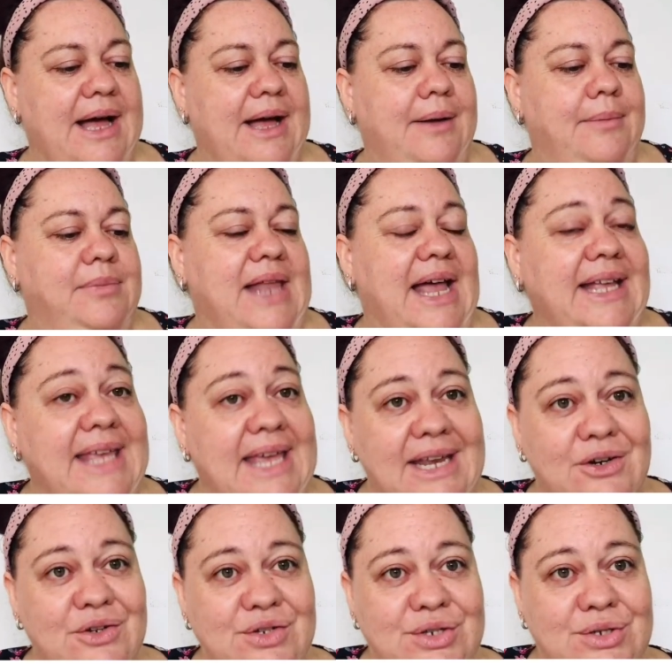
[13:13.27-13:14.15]
like
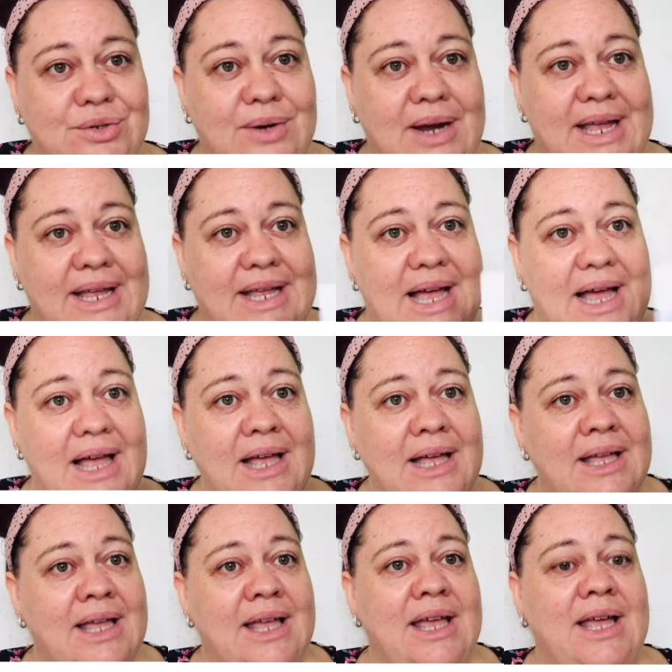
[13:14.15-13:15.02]
in Australia,
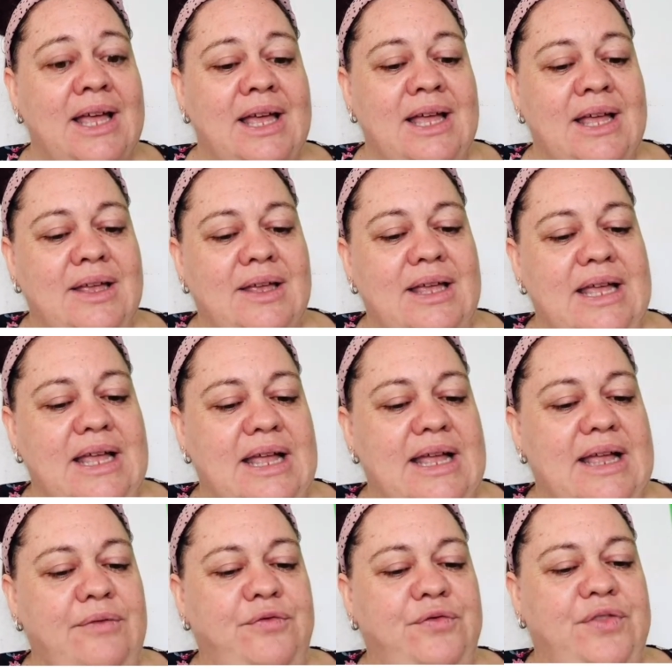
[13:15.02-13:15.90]

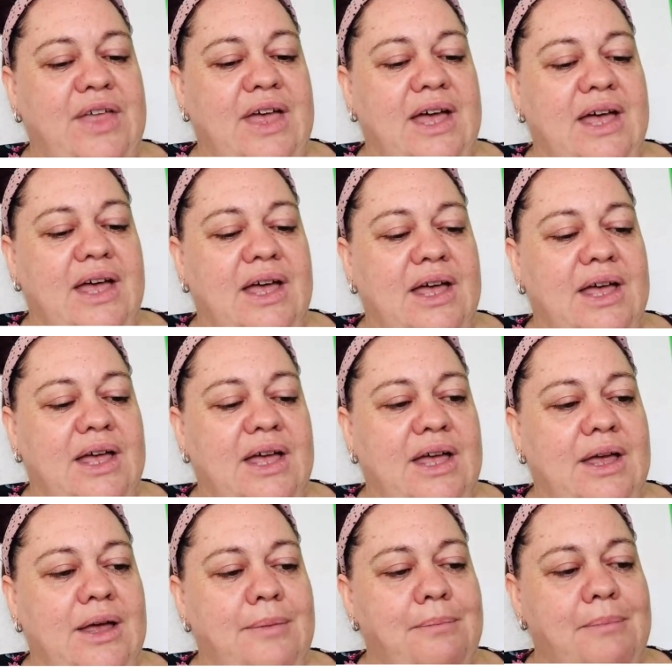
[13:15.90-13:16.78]
if
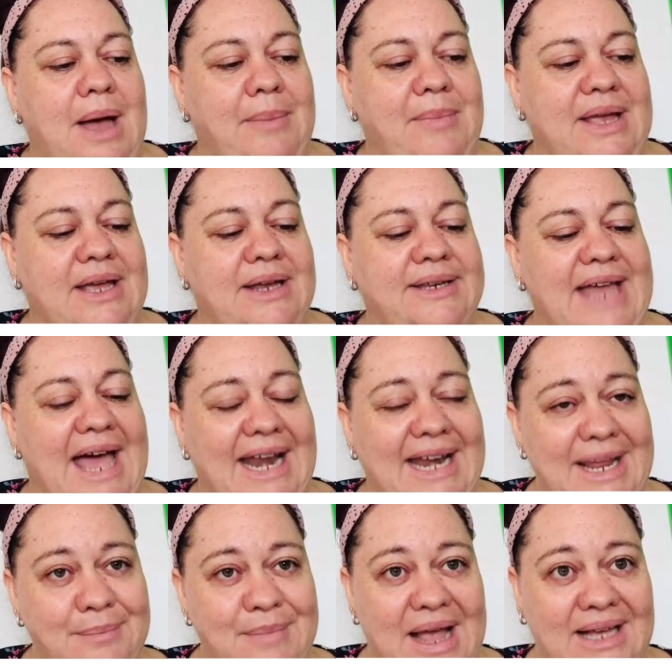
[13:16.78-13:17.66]
the Mummy and
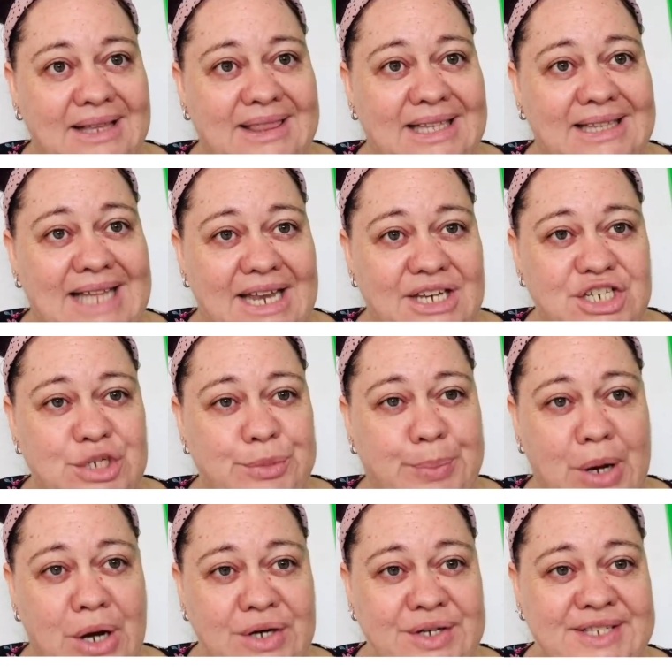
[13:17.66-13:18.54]
Daddy make the
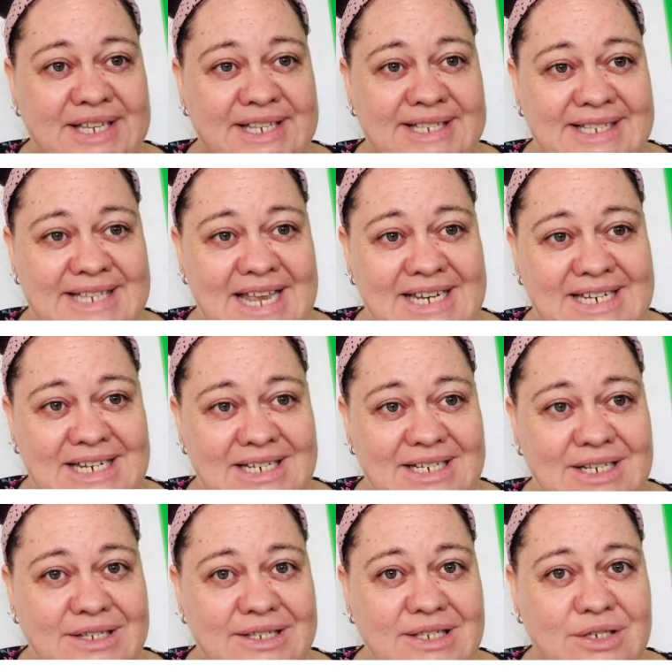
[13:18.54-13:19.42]
lunchbox and send it
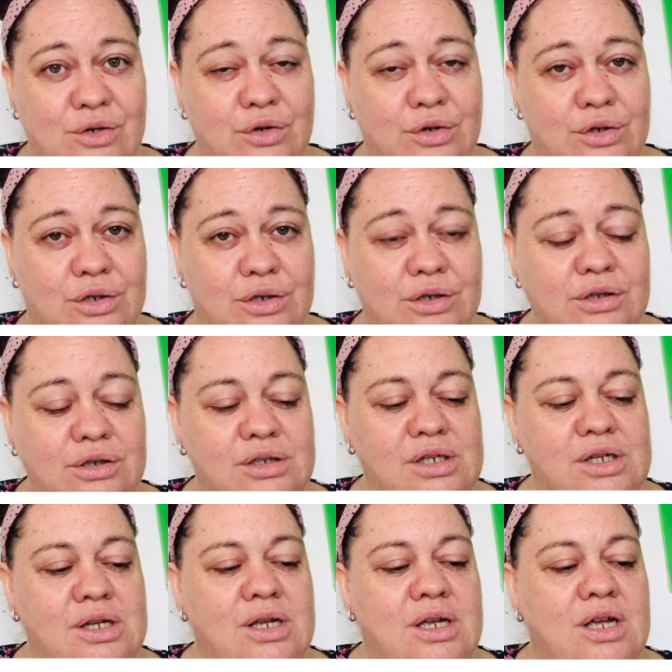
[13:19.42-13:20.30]
to school,
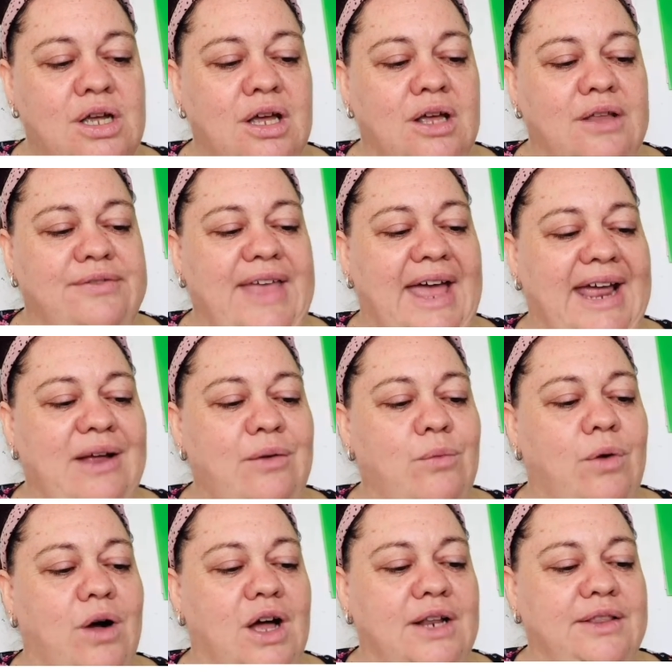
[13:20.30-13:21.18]
they
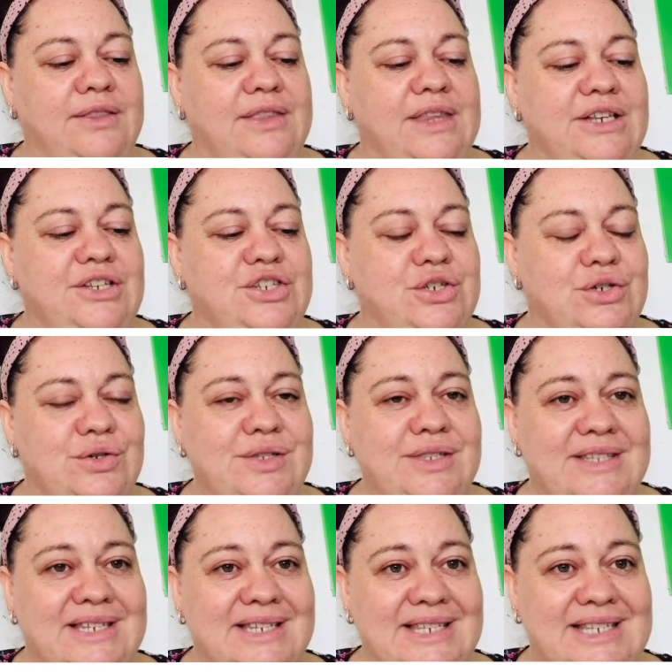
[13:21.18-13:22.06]
want the juice
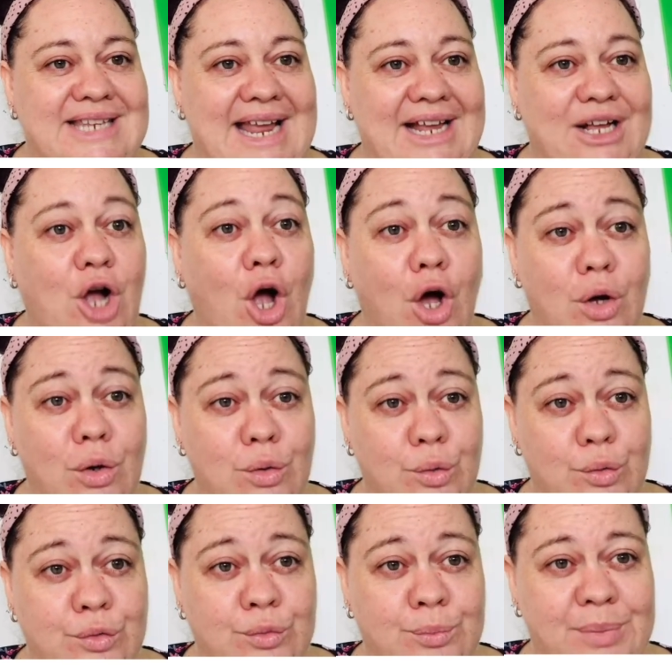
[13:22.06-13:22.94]
to stay
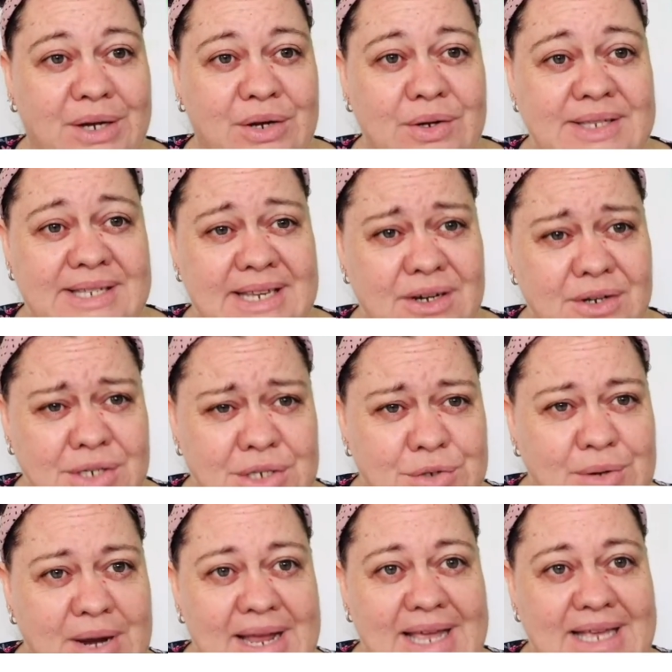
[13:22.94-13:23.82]
cold, because in
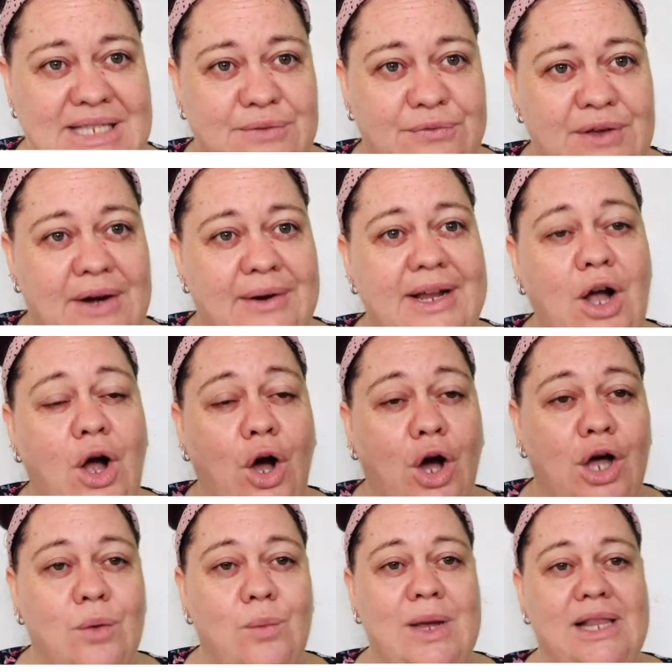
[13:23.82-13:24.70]
Australia it's very
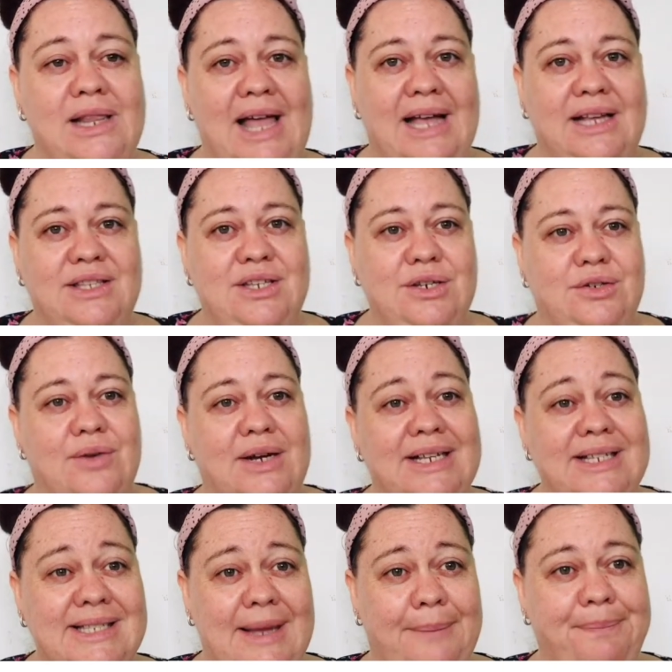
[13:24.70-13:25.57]
hot. We like to
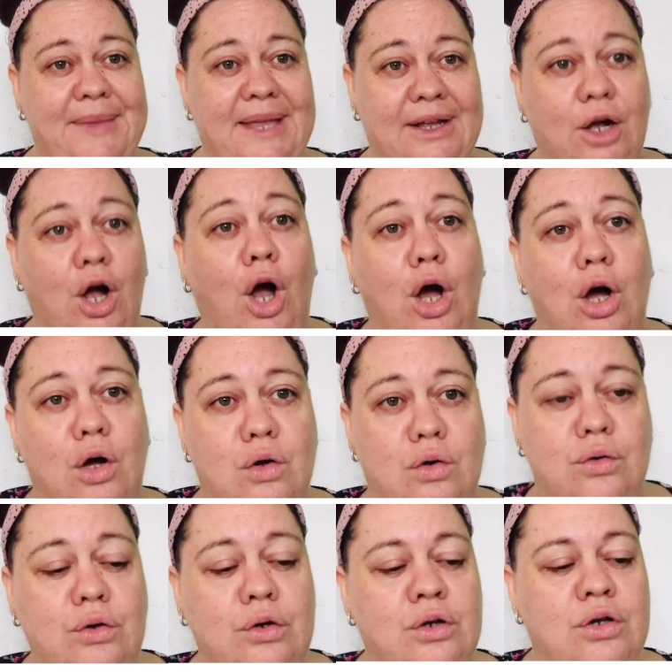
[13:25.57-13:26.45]
drink something
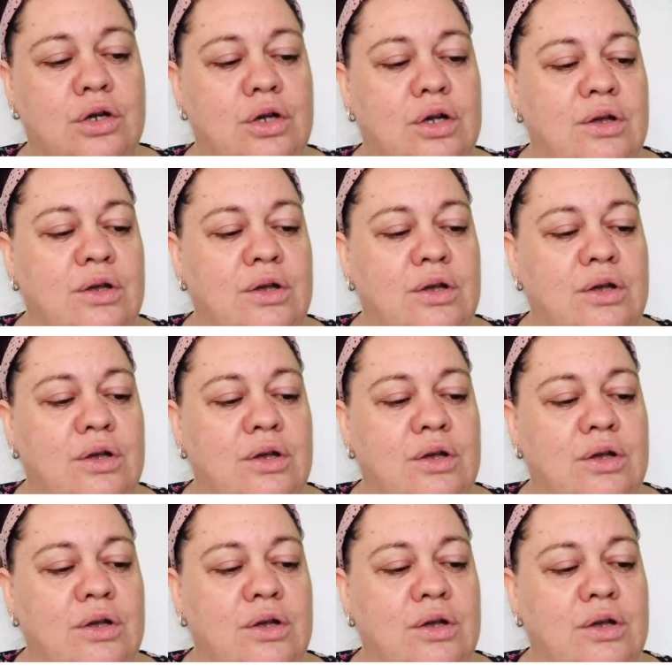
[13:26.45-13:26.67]
cold.